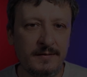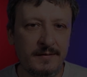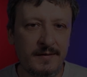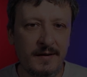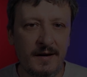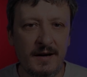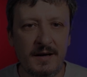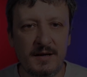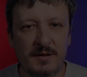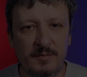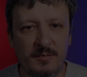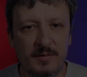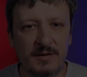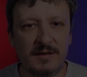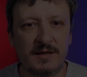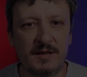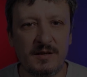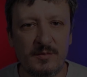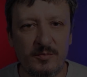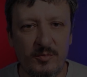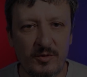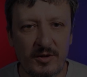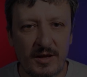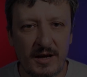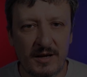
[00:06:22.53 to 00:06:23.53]
The namespace is
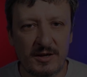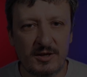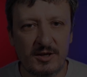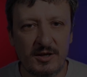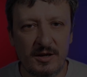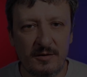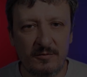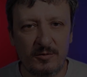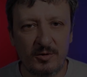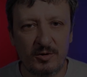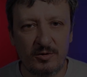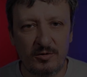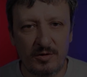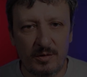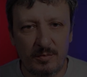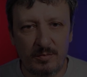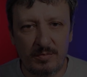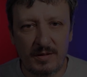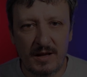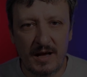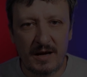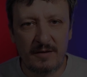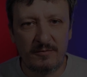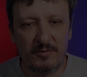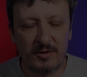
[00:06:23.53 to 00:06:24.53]
production. I want to
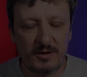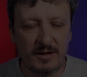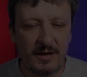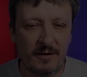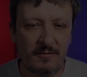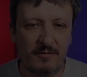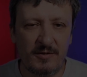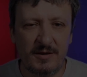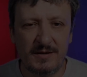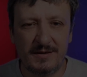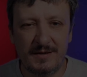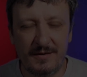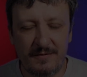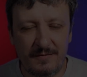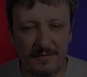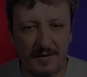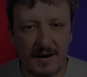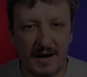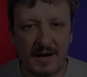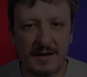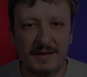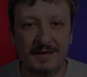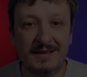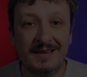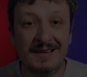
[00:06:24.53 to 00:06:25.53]
apply whatever is
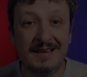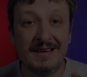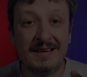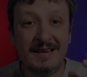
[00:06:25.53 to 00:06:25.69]
defined